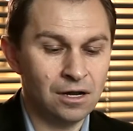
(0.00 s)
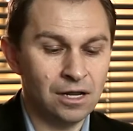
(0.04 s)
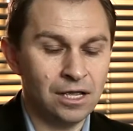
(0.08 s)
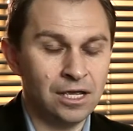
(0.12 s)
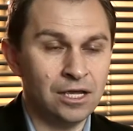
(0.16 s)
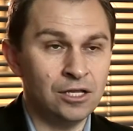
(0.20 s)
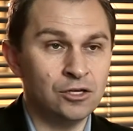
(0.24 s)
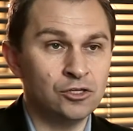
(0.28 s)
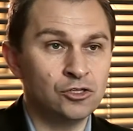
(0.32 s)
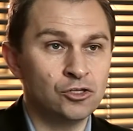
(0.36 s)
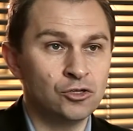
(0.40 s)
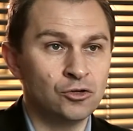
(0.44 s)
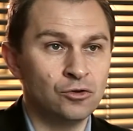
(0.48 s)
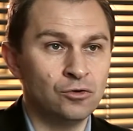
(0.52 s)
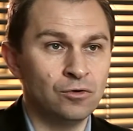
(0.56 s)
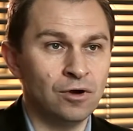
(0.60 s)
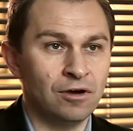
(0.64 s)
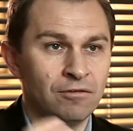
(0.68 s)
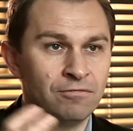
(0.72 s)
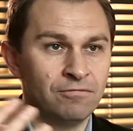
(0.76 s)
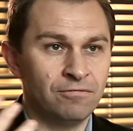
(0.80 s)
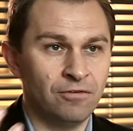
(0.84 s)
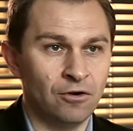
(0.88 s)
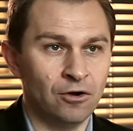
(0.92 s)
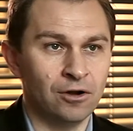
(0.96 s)
into a
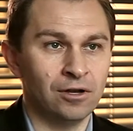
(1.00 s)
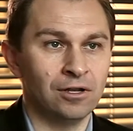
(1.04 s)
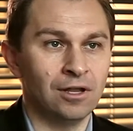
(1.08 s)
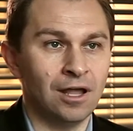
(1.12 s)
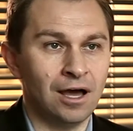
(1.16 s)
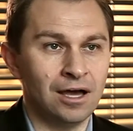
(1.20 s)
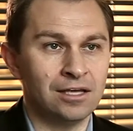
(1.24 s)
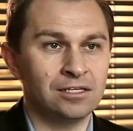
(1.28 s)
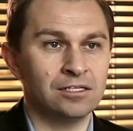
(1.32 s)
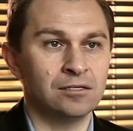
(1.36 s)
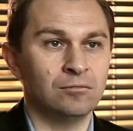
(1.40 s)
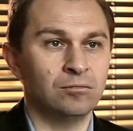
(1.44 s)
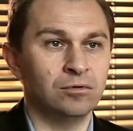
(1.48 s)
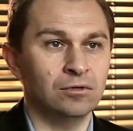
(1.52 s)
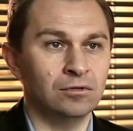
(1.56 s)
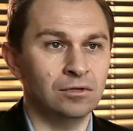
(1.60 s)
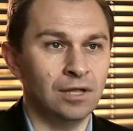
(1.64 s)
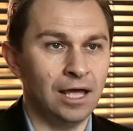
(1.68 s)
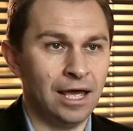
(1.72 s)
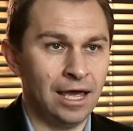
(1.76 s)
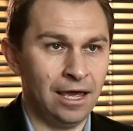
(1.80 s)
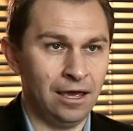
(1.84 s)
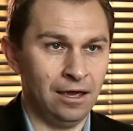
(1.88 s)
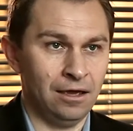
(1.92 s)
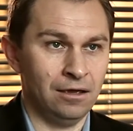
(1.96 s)
fertilizable
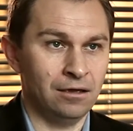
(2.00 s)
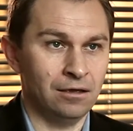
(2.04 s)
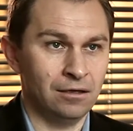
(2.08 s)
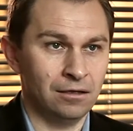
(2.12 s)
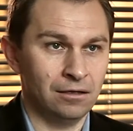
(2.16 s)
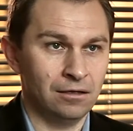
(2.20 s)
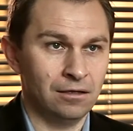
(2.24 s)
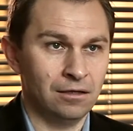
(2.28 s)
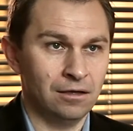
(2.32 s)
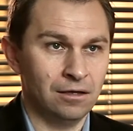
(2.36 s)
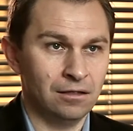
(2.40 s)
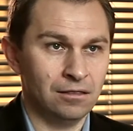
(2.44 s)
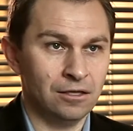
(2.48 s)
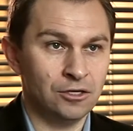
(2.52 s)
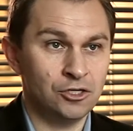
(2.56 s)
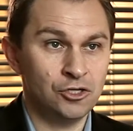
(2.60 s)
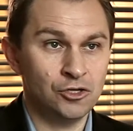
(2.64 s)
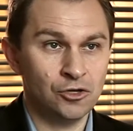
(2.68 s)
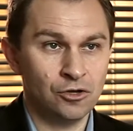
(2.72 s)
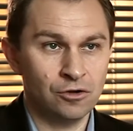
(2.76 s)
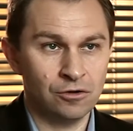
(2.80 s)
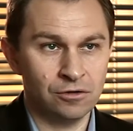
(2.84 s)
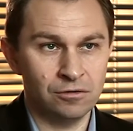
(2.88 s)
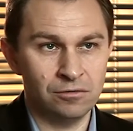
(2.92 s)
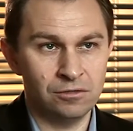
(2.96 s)
egg that you
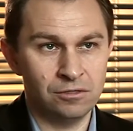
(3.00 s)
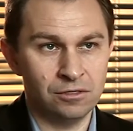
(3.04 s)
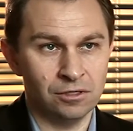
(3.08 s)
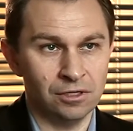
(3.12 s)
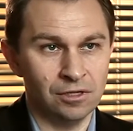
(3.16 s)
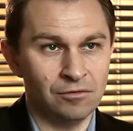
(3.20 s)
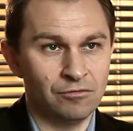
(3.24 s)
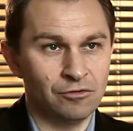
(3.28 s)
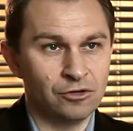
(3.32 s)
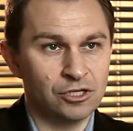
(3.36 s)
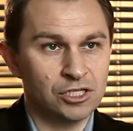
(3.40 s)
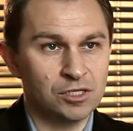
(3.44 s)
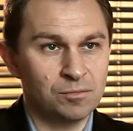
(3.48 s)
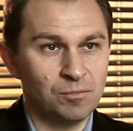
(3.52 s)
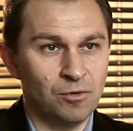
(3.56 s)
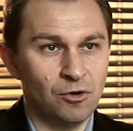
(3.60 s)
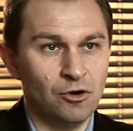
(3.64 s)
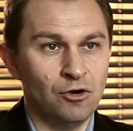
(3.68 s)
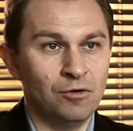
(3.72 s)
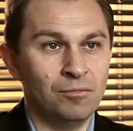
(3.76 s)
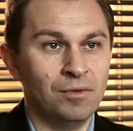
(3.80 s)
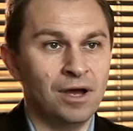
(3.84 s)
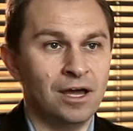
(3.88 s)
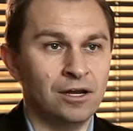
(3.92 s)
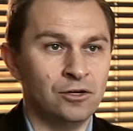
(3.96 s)
could deliver a
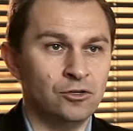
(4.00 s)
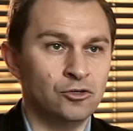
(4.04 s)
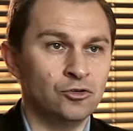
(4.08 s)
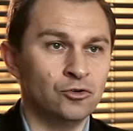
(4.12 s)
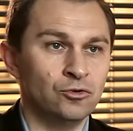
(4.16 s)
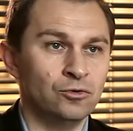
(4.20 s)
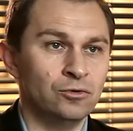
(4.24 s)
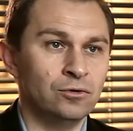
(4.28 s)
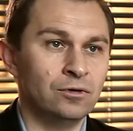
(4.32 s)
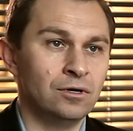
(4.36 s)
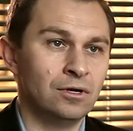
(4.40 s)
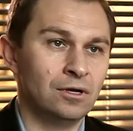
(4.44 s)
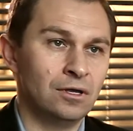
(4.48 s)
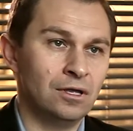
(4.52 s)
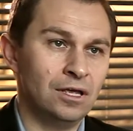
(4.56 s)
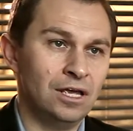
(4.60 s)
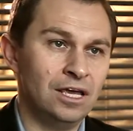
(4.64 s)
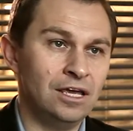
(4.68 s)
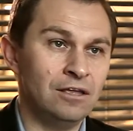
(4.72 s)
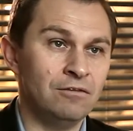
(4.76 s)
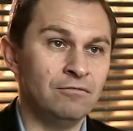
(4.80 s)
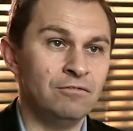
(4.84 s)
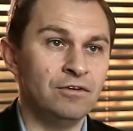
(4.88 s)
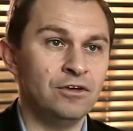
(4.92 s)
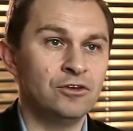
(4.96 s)
sperm and do
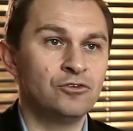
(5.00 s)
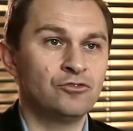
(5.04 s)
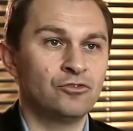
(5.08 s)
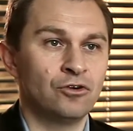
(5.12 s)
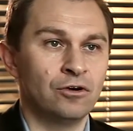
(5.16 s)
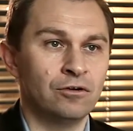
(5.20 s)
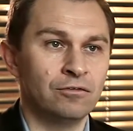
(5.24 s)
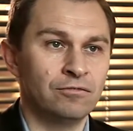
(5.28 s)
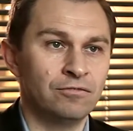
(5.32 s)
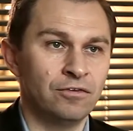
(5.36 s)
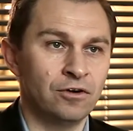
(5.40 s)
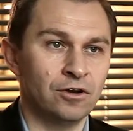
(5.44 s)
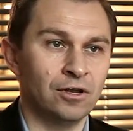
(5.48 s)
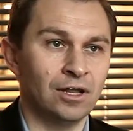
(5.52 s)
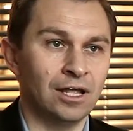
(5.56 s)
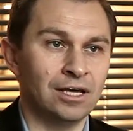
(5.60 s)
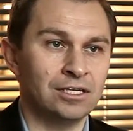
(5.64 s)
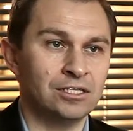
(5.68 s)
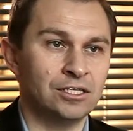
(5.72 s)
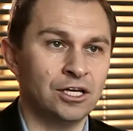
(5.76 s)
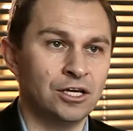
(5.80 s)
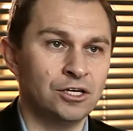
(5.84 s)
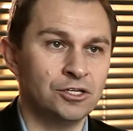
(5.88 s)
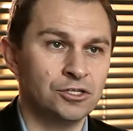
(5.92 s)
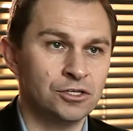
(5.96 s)
in vitro
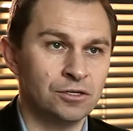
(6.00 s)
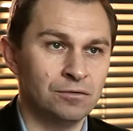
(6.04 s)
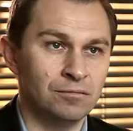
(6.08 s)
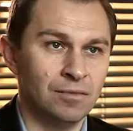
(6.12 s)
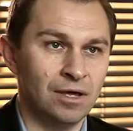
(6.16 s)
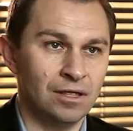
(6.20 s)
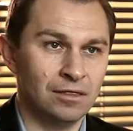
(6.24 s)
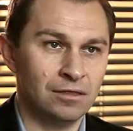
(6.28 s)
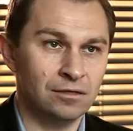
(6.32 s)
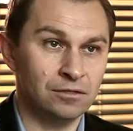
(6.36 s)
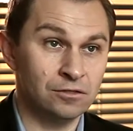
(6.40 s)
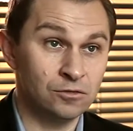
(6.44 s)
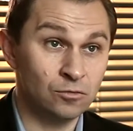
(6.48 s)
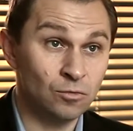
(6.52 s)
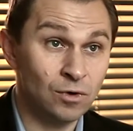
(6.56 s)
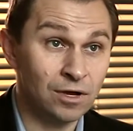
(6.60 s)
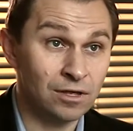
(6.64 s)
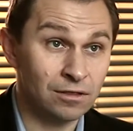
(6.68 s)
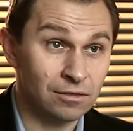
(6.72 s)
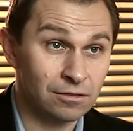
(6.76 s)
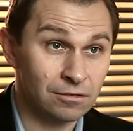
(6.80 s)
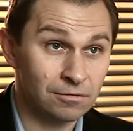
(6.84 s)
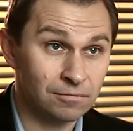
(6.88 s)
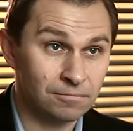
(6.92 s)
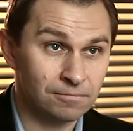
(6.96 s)
fertilization methods
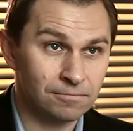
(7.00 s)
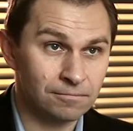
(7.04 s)
with.